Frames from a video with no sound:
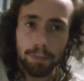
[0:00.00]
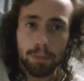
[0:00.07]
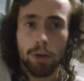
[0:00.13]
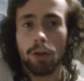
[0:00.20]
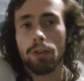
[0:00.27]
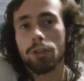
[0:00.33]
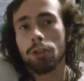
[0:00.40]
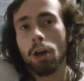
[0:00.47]
But
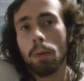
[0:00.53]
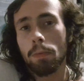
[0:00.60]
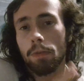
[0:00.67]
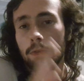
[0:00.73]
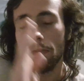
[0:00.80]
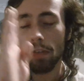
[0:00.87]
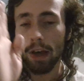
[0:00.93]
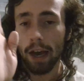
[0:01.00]
on top of
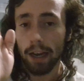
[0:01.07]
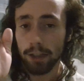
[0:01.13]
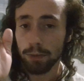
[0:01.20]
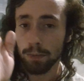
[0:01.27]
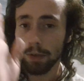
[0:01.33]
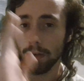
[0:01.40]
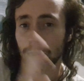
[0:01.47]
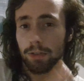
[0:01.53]
that,
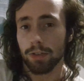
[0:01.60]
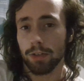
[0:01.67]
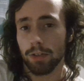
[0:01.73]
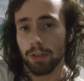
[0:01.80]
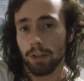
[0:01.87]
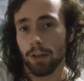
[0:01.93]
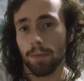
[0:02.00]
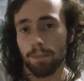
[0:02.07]
we
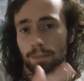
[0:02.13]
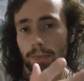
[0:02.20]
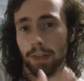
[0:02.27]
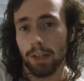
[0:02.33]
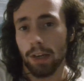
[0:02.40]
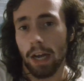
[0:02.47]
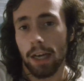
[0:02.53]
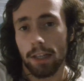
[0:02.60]
also,
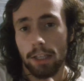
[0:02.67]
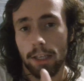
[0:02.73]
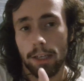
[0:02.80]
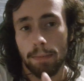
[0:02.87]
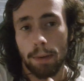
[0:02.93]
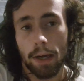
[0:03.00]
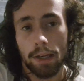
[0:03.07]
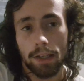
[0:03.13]
had the
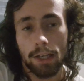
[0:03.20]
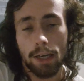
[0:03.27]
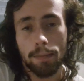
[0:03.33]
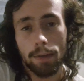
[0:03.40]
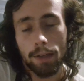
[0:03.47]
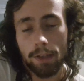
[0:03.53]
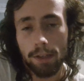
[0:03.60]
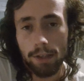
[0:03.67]

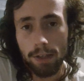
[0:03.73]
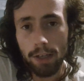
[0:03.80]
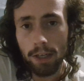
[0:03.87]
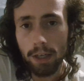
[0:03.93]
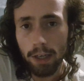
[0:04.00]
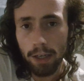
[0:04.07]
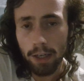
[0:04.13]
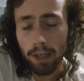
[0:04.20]
pandemic
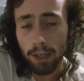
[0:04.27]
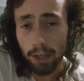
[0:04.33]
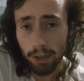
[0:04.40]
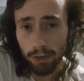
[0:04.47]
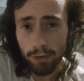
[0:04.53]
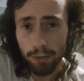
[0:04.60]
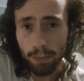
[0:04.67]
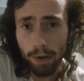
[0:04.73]

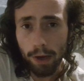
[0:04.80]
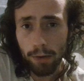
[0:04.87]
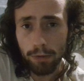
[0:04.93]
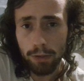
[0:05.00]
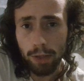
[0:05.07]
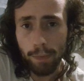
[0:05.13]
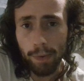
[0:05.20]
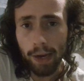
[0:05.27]
as well,
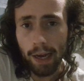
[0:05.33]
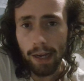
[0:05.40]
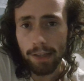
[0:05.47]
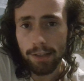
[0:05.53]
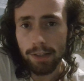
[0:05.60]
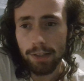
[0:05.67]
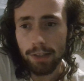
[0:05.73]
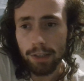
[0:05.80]
so that we had
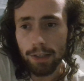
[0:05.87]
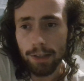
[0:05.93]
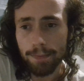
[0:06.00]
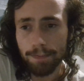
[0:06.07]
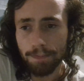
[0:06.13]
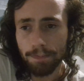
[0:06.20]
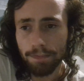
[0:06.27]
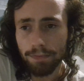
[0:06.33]
to
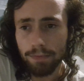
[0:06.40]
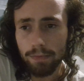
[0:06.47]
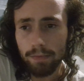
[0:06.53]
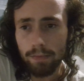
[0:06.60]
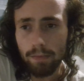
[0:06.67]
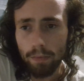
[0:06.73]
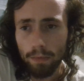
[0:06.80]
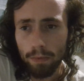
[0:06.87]

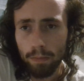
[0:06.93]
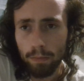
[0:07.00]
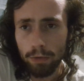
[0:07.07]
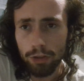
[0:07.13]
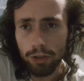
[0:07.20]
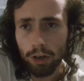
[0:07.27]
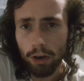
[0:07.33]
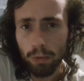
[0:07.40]

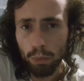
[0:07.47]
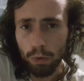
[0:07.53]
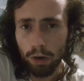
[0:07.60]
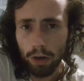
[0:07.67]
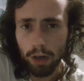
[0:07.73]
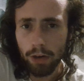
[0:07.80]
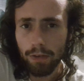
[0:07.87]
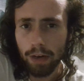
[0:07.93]
sort of
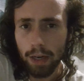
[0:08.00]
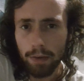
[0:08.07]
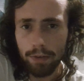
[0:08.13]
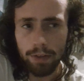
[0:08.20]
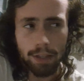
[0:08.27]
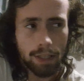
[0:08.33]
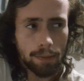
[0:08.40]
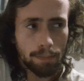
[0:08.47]
work
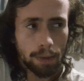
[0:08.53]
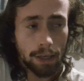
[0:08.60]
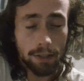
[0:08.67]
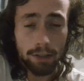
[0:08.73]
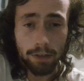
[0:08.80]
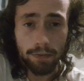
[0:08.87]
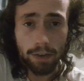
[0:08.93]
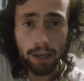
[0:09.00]
around the
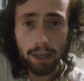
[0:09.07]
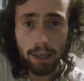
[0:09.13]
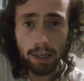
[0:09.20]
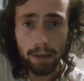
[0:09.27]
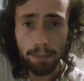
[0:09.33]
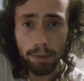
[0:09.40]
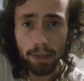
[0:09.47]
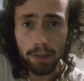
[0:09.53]
best of our
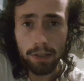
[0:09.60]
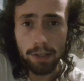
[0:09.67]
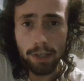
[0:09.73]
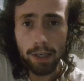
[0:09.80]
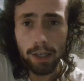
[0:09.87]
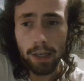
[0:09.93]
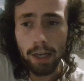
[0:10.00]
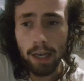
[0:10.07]

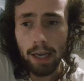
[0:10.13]
ability.